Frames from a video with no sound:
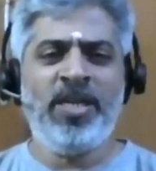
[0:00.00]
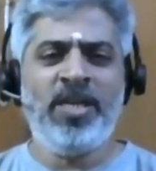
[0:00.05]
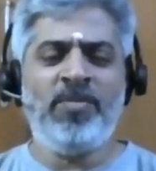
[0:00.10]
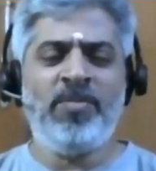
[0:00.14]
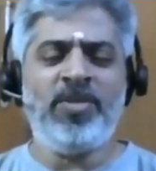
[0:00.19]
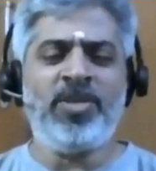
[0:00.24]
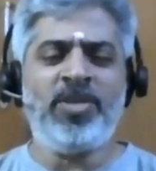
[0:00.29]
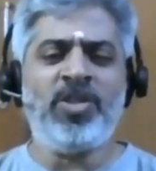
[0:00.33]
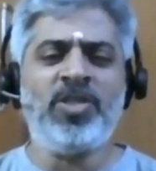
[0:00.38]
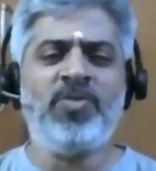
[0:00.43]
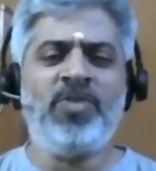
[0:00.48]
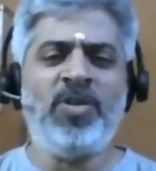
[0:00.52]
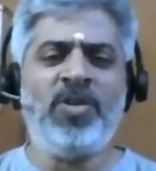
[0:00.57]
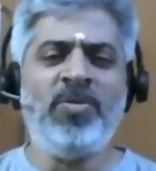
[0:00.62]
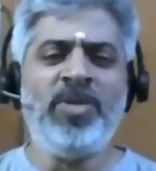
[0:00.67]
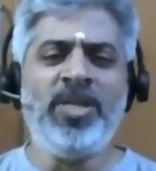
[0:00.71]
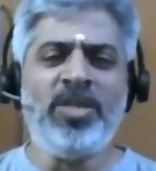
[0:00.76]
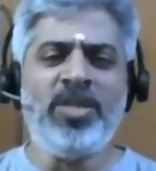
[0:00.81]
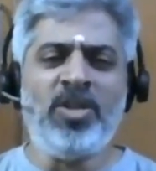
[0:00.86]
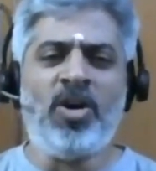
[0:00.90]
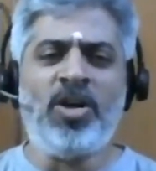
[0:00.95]
Because we have
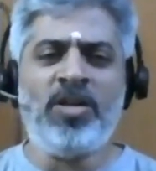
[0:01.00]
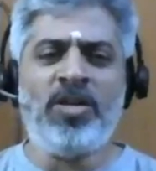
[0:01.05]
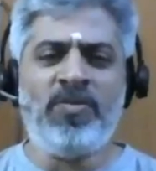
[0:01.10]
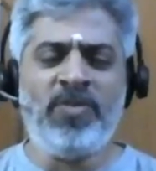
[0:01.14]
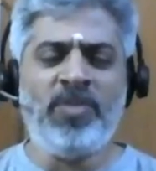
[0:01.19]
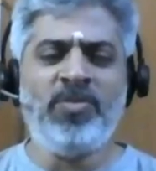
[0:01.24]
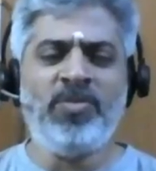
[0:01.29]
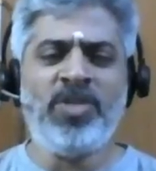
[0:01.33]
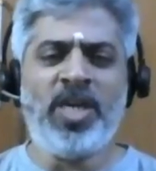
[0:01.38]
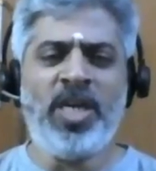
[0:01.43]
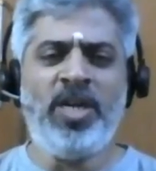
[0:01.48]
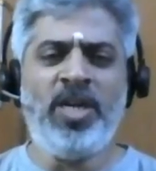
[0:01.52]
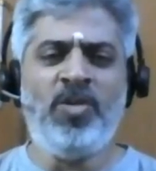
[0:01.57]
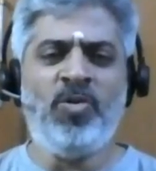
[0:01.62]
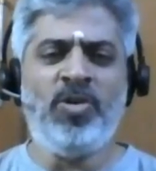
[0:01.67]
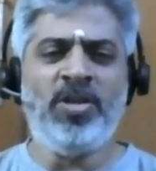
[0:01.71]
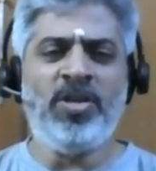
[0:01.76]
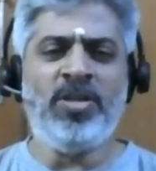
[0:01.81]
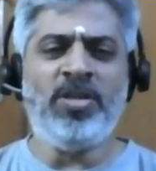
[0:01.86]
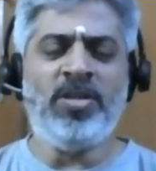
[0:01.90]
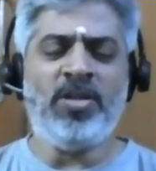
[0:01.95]
been taught from
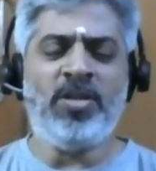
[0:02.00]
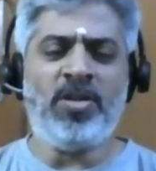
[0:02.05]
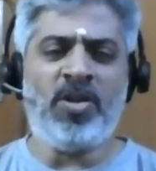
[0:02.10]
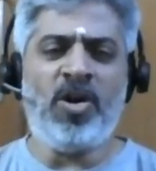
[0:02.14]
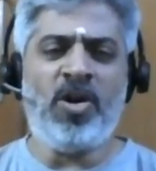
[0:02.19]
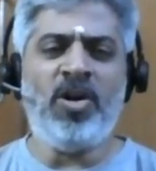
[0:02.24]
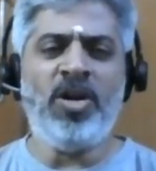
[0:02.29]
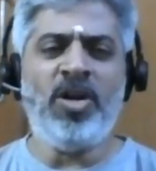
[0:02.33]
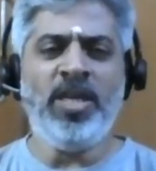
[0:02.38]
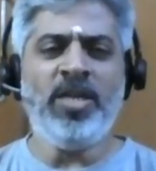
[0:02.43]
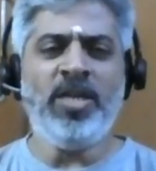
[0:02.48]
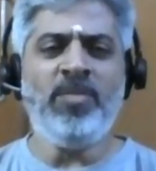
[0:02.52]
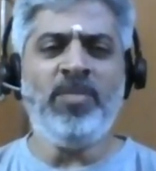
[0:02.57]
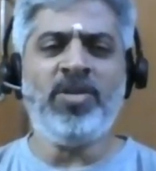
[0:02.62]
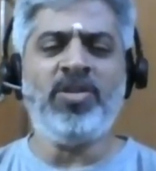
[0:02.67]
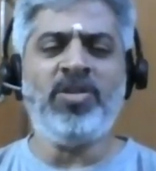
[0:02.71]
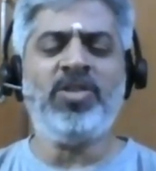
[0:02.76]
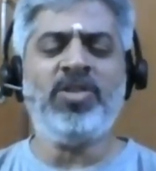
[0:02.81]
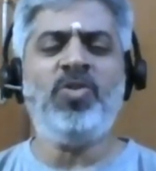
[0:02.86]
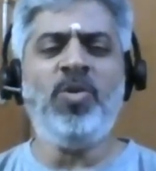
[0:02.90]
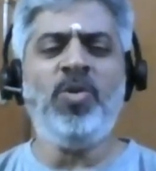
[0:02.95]
childhood wrongly,
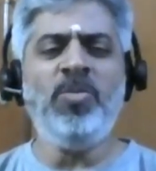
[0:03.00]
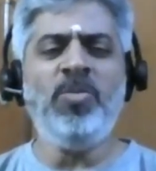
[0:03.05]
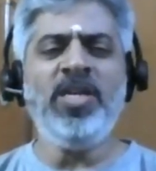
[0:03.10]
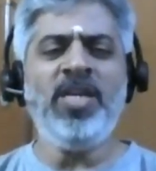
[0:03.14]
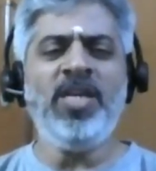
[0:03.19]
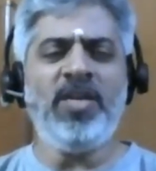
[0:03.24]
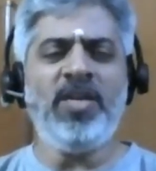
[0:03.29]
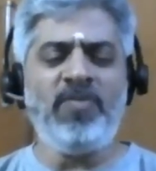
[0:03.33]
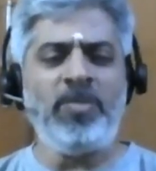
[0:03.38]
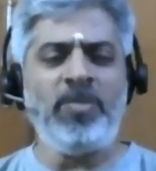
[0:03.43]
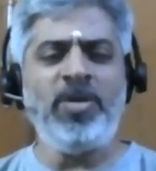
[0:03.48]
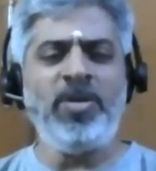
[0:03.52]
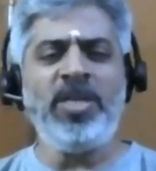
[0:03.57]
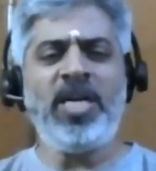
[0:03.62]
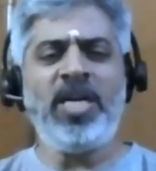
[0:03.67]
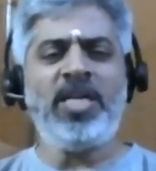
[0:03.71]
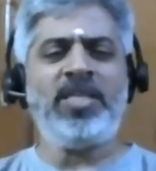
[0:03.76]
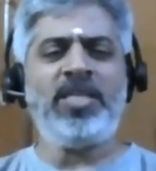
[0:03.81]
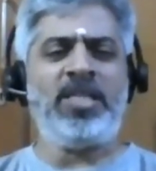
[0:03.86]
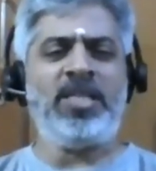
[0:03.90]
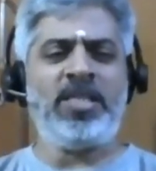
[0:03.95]
because everybody
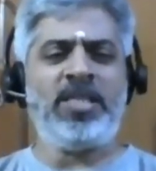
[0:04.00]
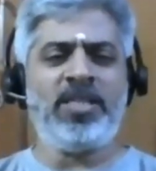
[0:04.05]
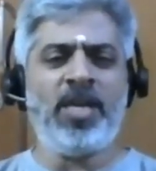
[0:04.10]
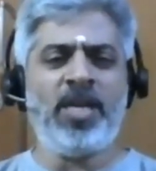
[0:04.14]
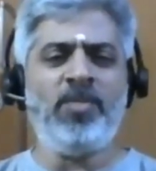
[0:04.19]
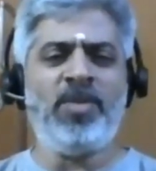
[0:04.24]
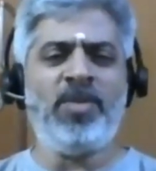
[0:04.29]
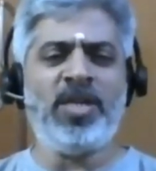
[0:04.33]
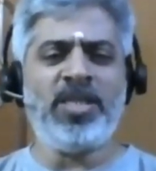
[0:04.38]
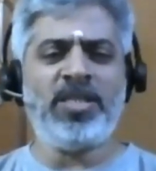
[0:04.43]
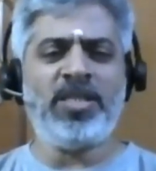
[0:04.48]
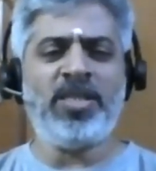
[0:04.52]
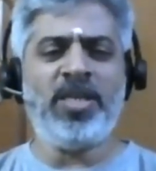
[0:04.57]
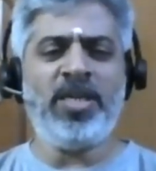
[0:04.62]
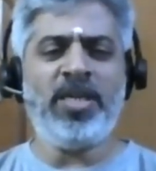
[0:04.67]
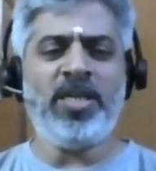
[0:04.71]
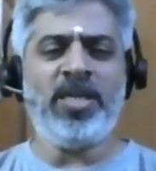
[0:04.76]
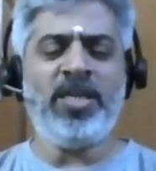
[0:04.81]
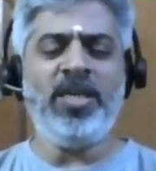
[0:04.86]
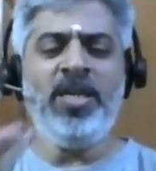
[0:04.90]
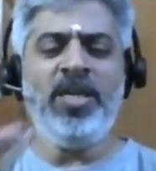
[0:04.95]
has that same
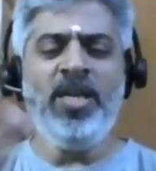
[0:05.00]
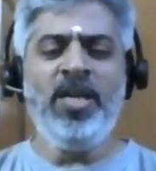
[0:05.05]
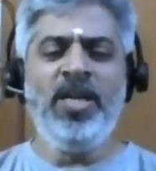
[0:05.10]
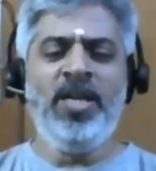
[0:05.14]
understanding.